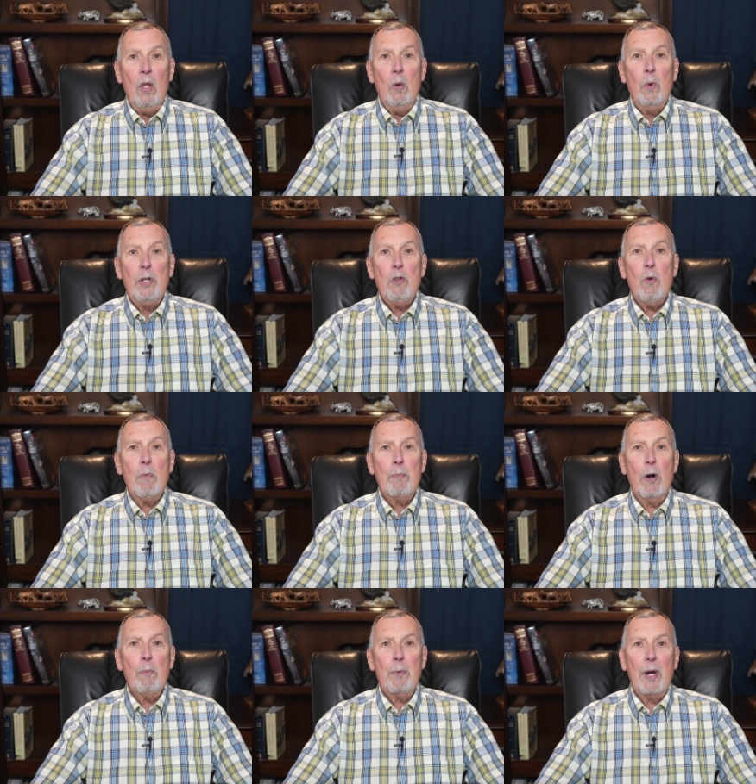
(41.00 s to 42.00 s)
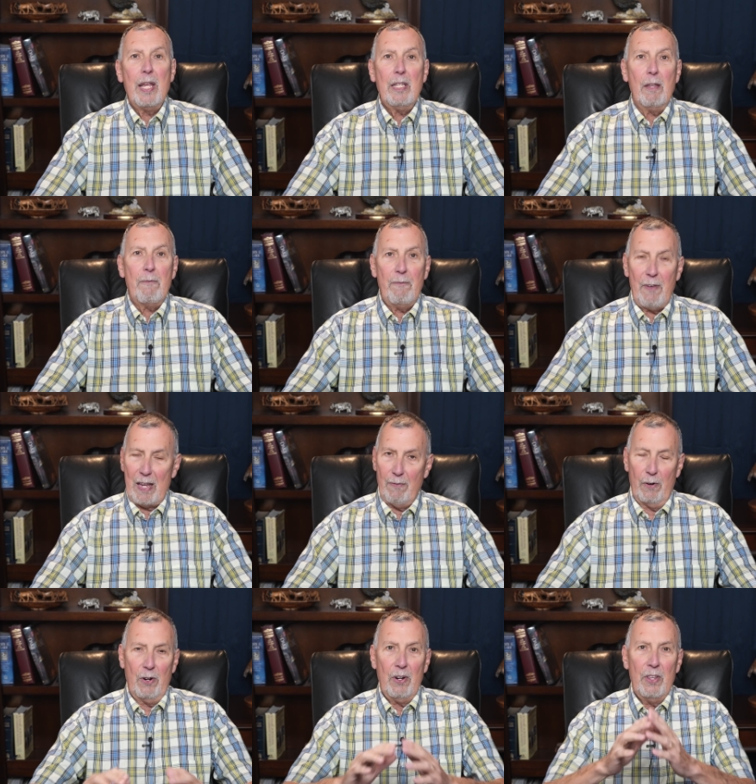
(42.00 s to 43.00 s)
When you appropriate the
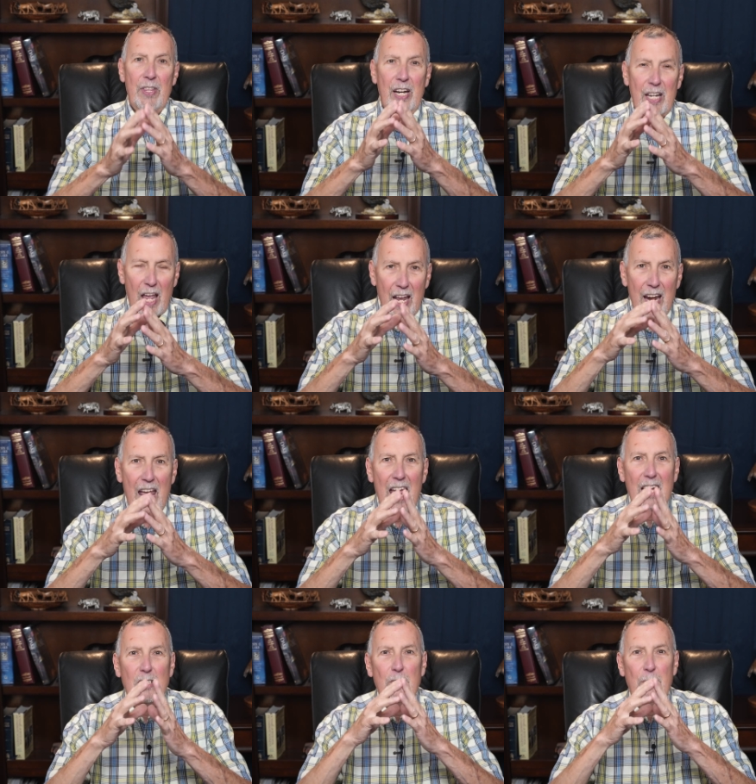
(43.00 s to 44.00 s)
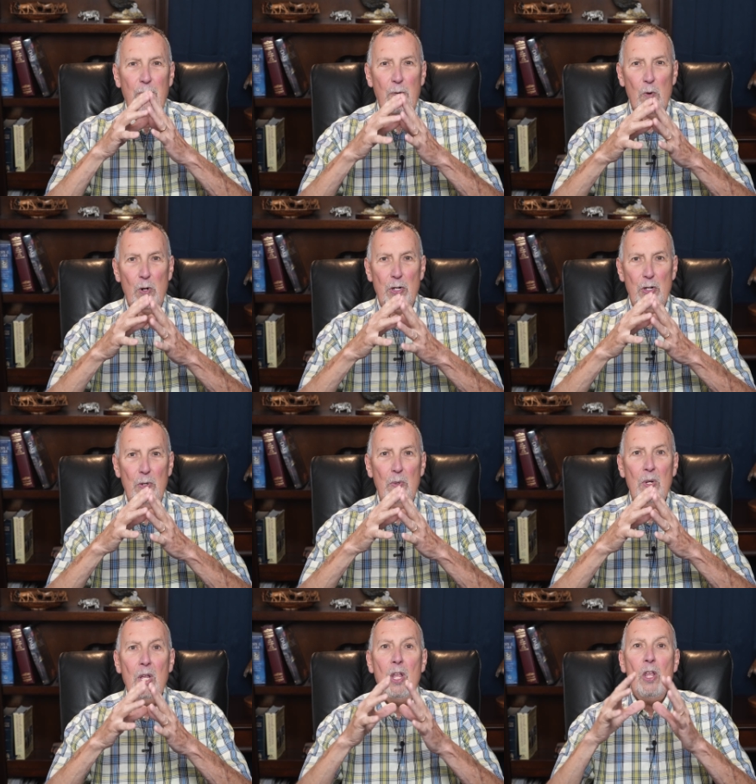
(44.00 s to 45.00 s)
favor that God has for you,
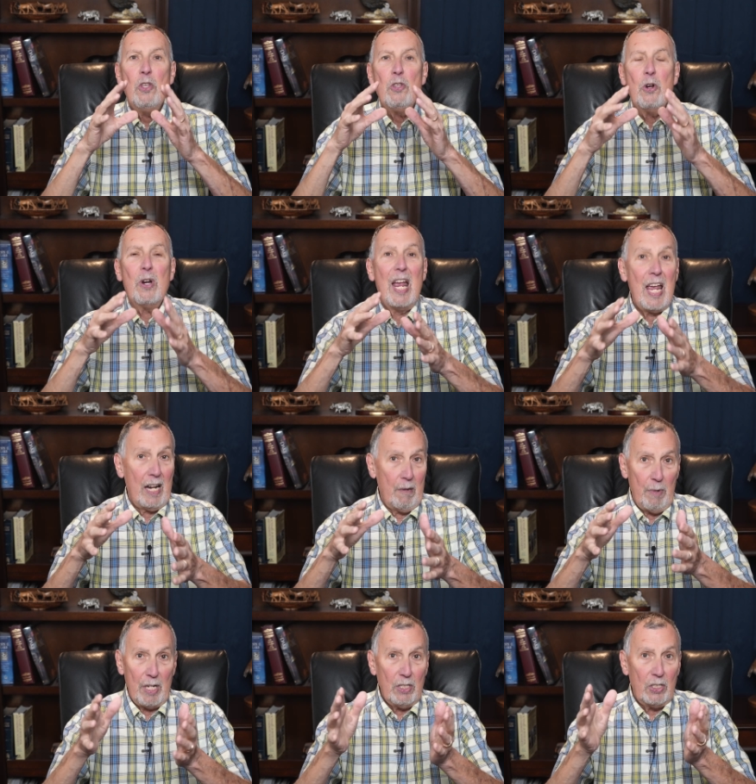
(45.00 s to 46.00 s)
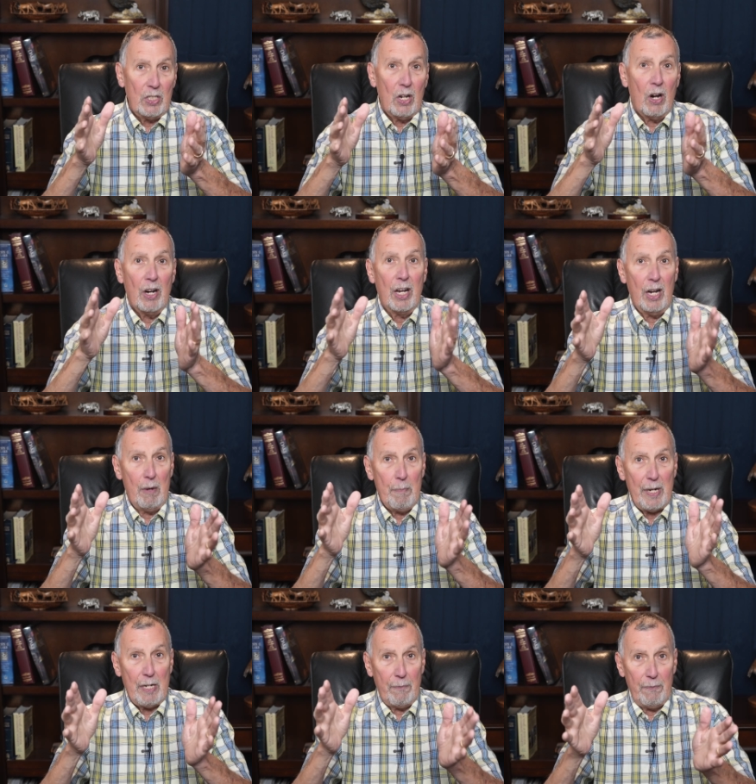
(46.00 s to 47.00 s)
your enemies are going to
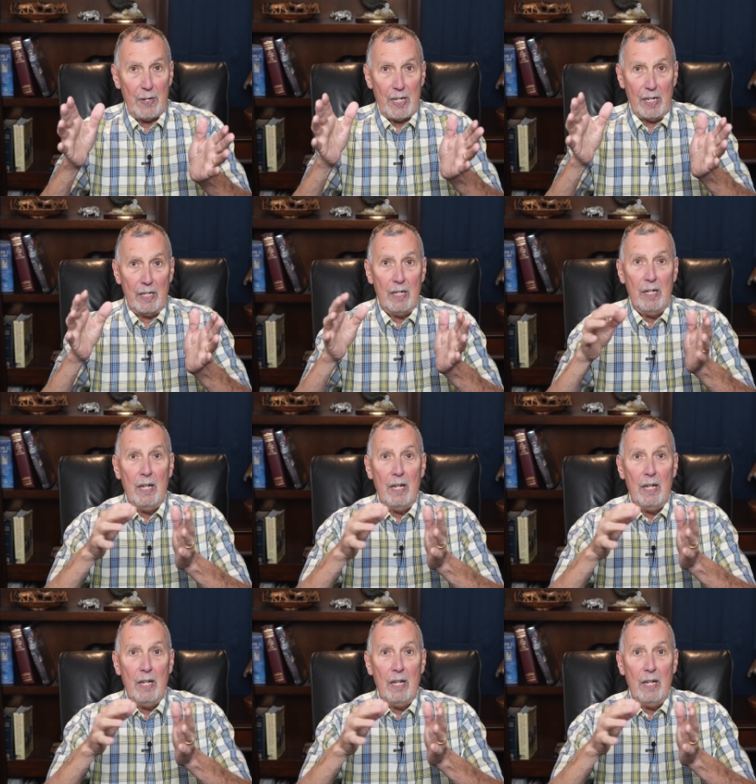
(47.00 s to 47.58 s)
be defeated.